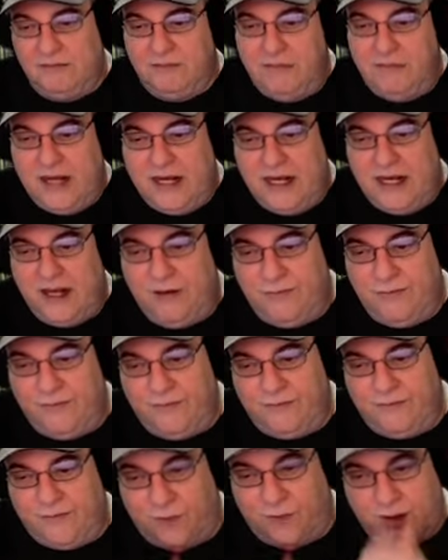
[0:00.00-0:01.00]
being
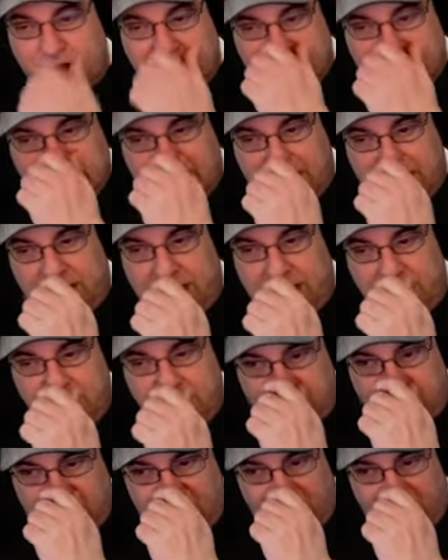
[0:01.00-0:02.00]
forced to
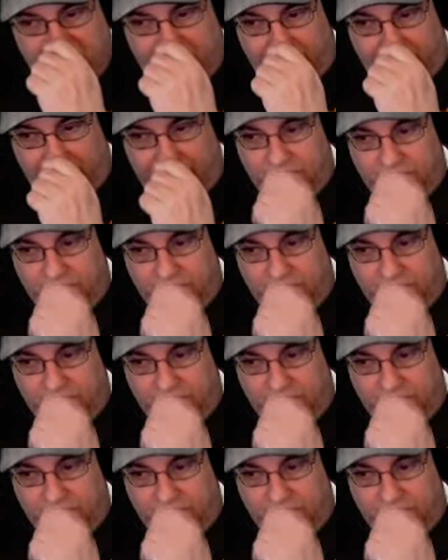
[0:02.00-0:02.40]
serve,